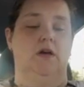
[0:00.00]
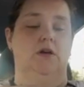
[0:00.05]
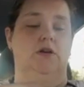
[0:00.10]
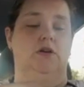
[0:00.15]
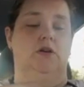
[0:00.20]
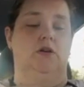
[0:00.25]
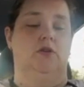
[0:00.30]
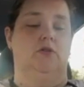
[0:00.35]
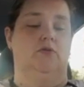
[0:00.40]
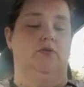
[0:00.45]

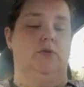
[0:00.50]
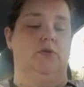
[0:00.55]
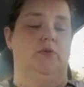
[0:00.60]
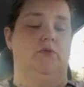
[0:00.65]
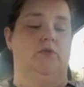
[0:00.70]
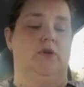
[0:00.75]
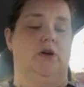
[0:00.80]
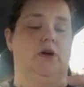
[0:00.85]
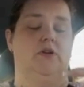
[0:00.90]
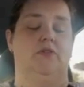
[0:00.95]
you know, from the
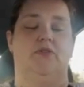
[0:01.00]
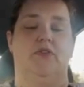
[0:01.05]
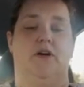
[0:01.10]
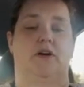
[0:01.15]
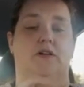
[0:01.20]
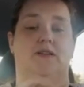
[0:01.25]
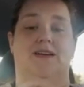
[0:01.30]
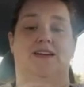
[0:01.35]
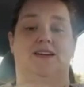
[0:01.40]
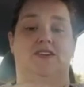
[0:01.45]
very
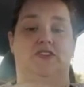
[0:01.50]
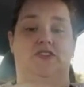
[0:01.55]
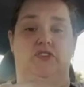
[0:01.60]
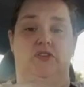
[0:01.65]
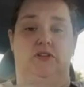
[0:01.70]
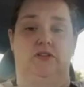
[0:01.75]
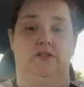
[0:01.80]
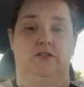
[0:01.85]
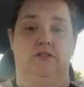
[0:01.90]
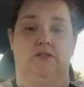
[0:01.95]

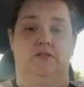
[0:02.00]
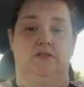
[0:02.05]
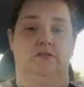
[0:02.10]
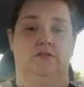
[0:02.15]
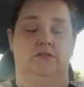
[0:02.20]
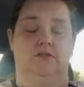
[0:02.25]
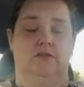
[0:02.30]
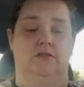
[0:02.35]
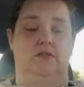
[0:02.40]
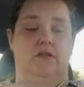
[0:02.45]
foundation
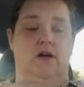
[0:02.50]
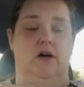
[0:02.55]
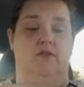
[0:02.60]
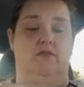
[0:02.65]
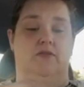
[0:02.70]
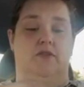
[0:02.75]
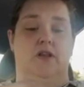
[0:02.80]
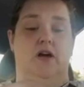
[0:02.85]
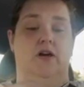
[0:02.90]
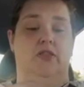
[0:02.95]
of
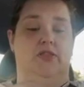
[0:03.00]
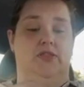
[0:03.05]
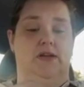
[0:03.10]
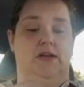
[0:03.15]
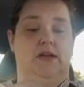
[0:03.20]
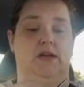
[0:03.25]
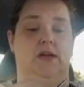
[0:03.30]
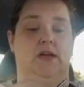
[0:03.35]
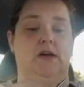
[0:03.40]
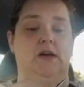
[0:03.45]

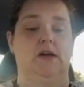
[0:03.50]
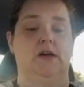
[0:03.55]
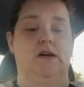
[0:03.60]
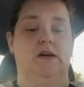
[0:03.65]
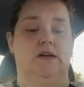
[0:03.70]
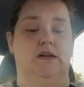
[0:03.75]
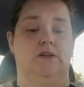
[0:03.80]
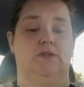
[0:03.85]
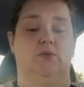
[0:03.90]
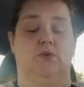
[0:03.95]
nothing
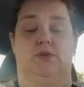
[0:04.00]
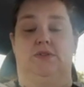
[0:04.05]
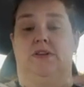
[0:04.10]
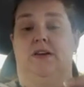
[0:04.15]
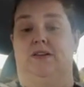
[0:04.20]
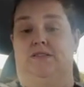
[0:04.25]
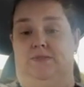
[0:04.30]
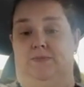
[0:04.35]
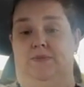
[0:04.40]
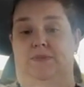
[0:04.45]
is what
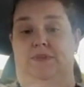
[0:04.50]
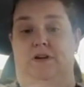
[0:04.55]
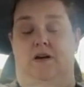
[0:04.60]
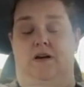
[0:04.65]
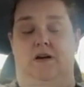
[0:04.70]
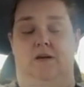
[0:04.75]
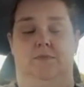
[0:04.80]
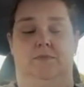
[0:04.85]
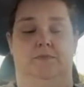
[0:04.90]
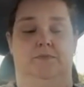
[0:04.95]
takes me
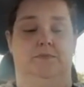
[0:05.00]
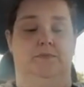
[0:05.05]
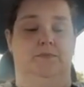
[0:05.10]
time.